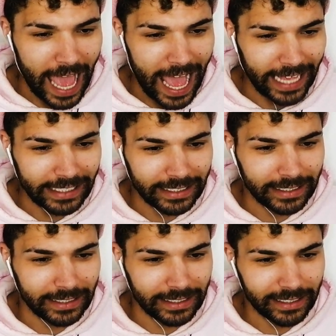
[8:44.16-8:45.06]

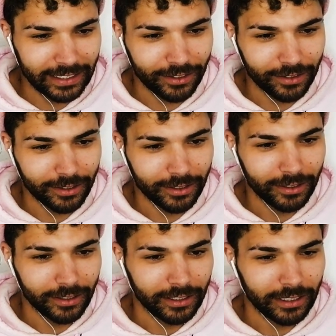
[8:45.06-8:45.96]
Yes!
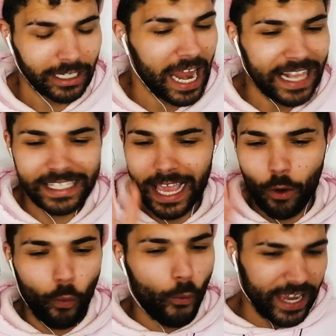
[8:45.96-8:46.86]

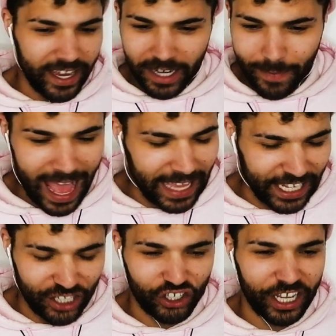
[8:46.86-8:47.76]
Let's get weird
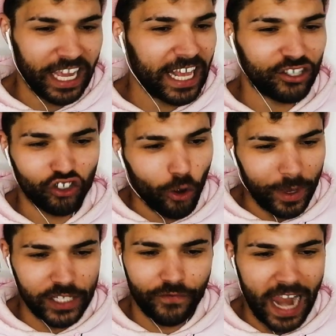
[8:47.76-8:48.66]
about this shit. Let's
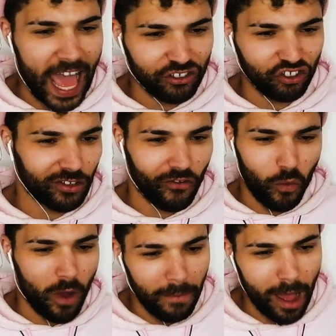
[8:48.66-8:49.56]
chop his phalanges
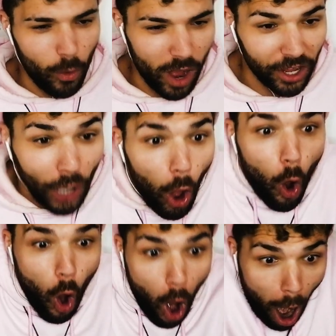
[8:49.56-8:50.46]
off one by one.
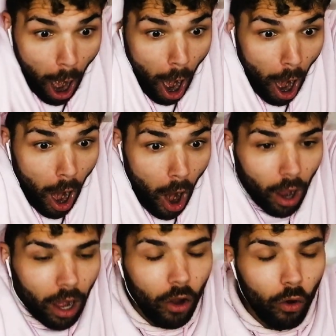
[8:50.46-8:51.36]

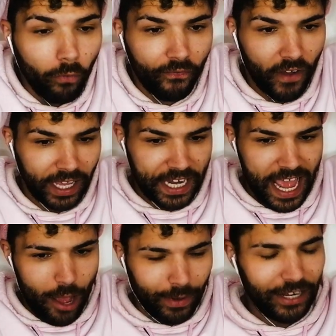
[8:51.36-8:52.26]
Oh,
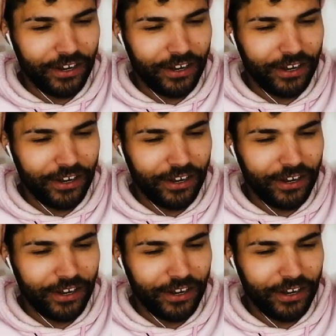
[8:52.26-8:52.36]
fucking hell.